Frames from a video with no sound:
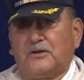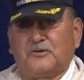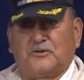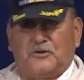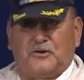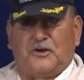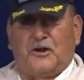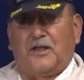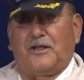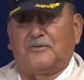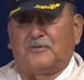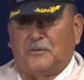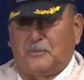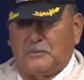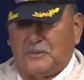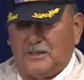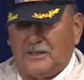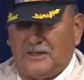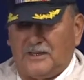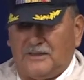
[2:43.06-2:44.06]
turned out to
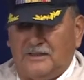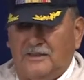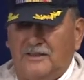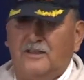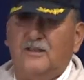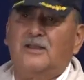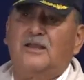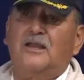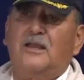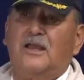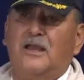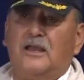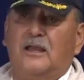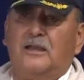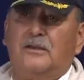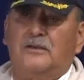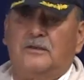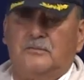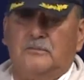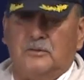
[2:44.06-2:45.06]
be
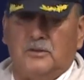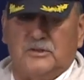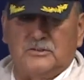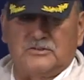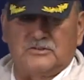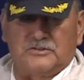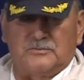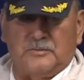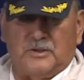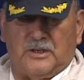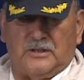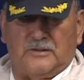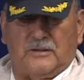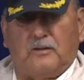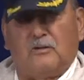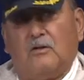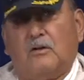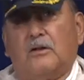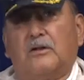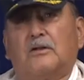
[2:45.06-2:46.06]
a demolition man. They
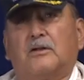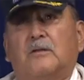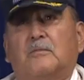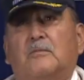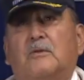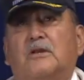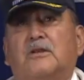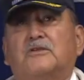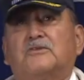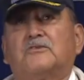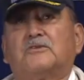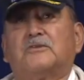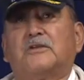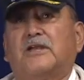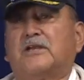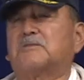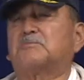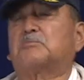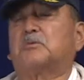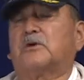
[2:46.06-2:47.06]
call it demolition
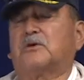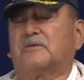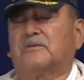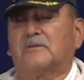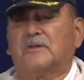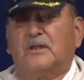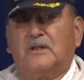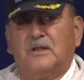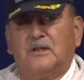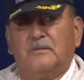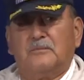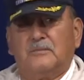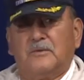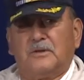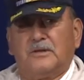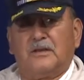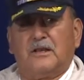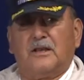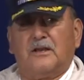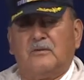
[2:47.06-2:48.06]
expert.
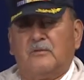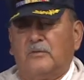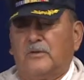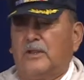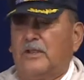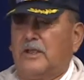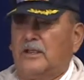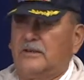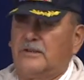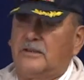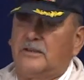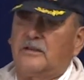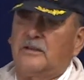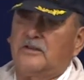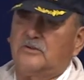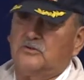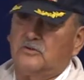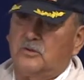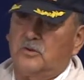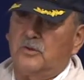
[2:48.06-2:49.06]
But anyway, I did
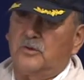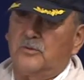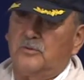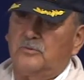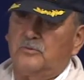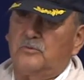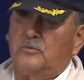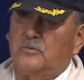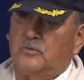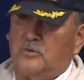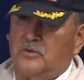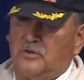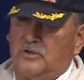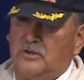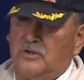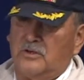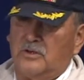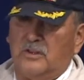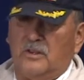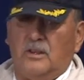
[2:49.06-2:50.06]
enjoy
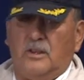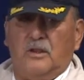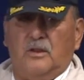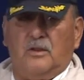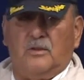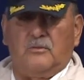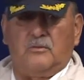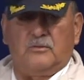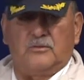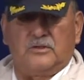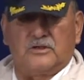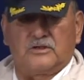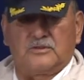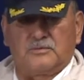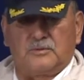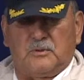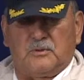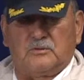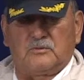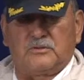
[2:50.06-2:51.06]
working with
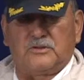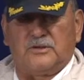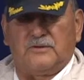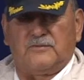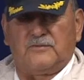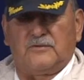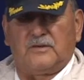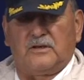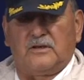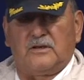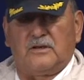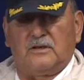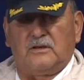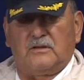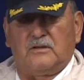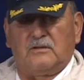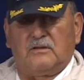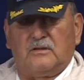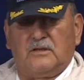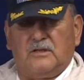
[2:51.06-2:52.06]
explosives and
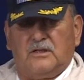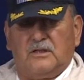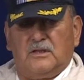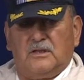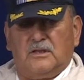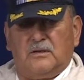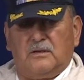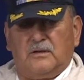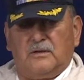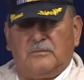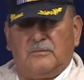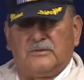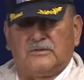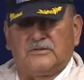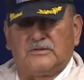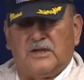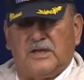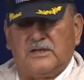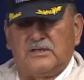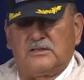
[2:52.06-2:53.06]
uh, uh,
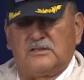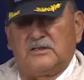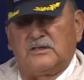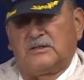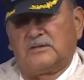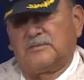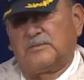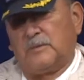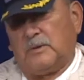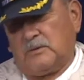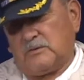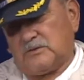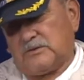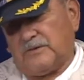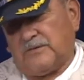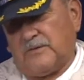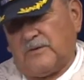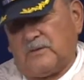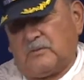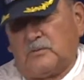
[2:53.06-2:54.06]
besides the
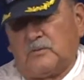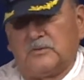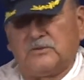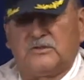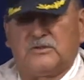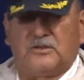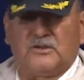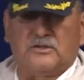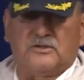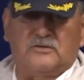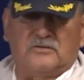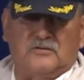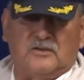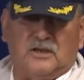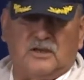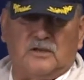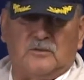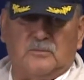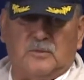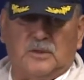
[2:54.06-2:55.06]
explosive, there was this
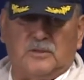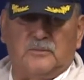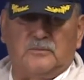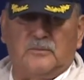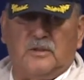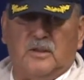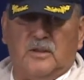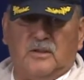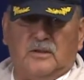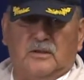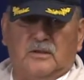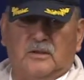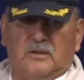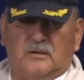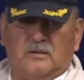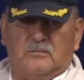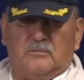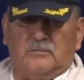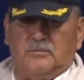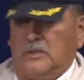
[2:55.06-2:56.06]
thing about
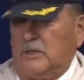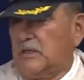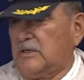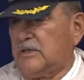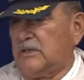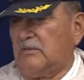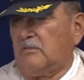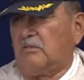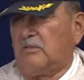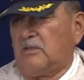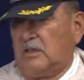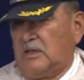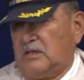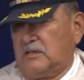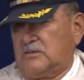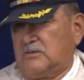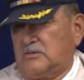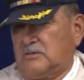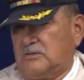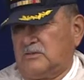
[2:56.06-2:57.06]
uh, building
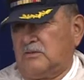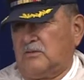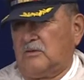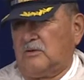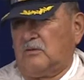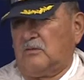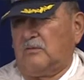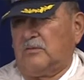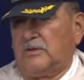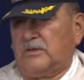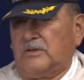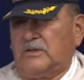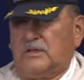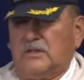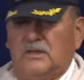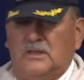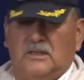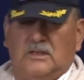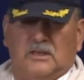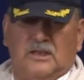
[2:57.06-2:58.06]
things, you know, and
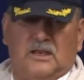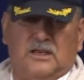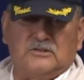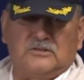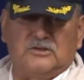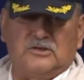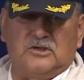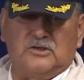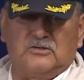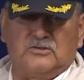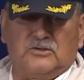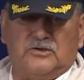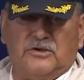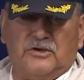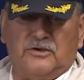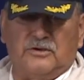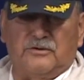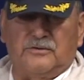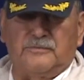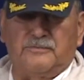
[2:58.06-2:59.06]
as an
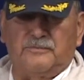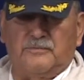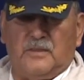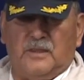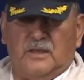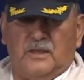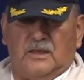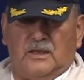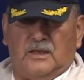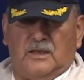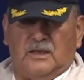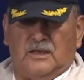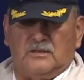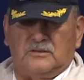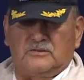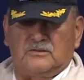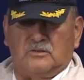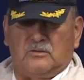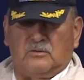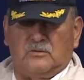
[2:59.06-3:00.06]
engineer.
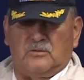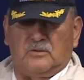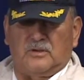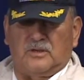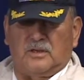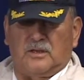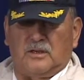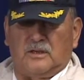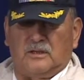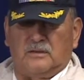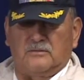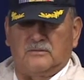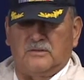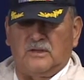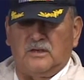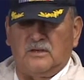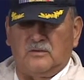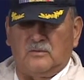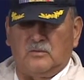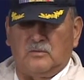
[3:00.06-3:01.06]
And so I'll
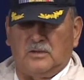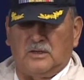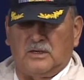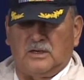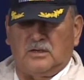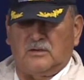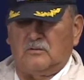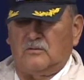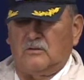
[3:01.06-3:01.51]
tell you what, I don't